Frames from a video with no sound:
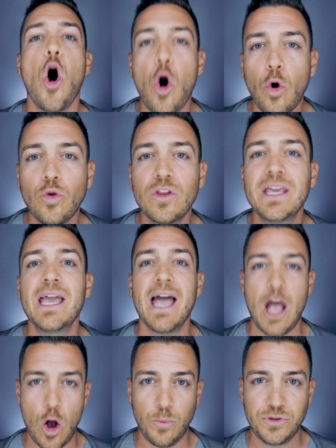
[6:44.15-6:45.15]
only
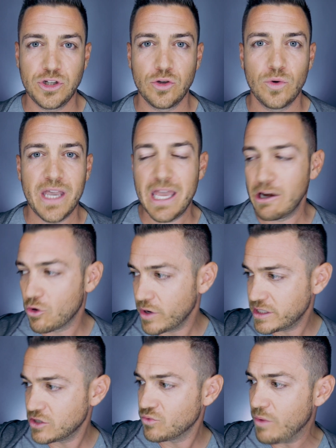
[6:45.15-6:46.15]
helps you. It
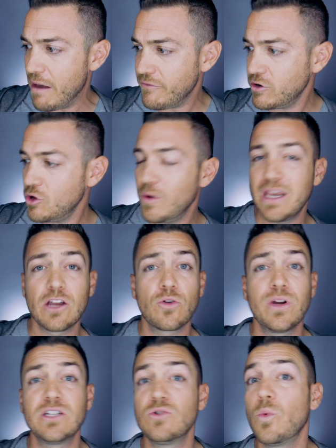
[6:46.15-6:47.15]
increases revenue. It
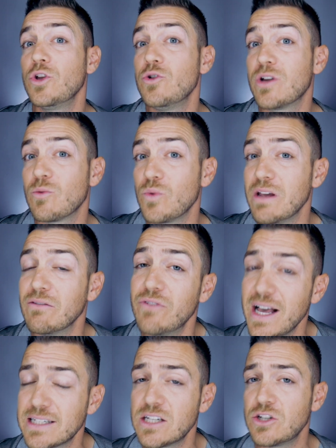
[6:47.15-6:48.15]
increases what you can
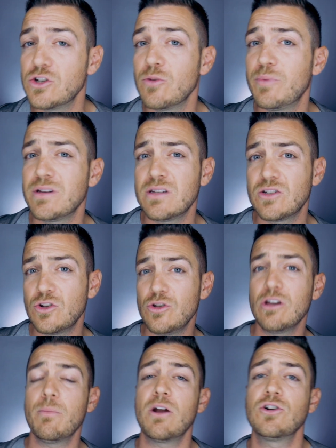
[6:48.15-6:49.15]
reinvest into your business so
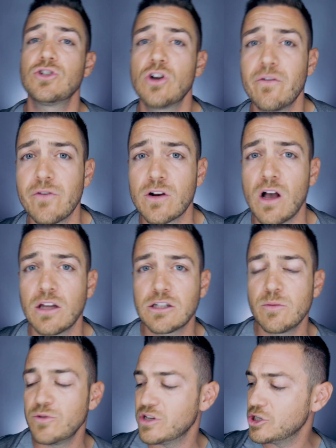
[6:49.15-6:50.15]
you can better serve your
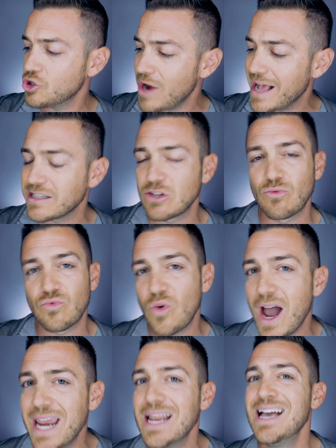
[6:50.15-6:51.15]
customers. It attracts the
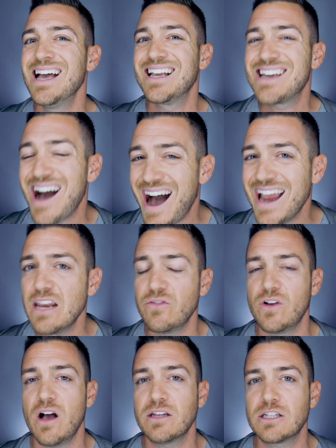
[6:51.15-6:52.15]
right kind
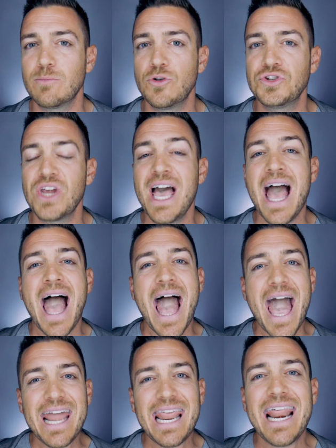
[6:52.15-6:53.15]
of customers,
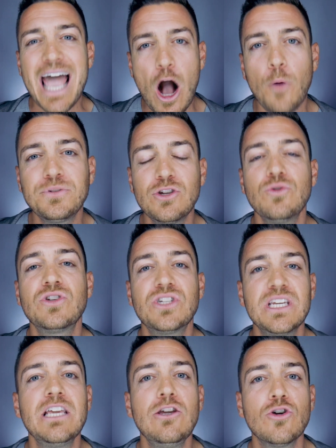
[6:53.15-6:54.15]
and it helps you
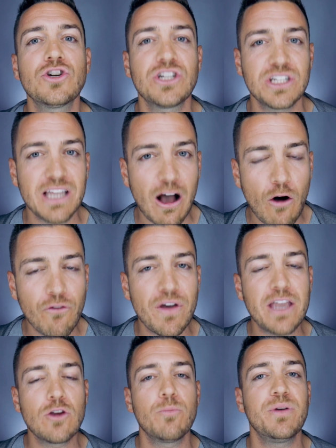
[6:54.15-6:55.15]
see
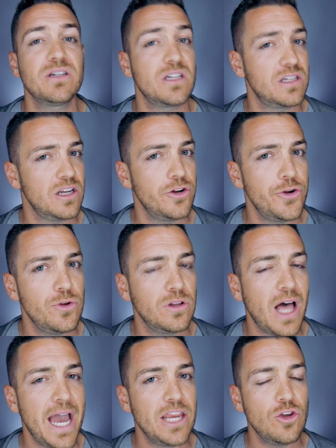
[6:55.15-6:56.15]
yourself and your business in a
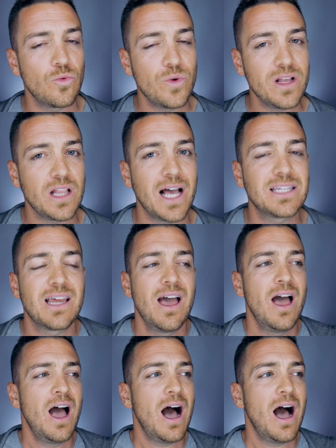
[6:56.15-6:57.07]
new light. You realize,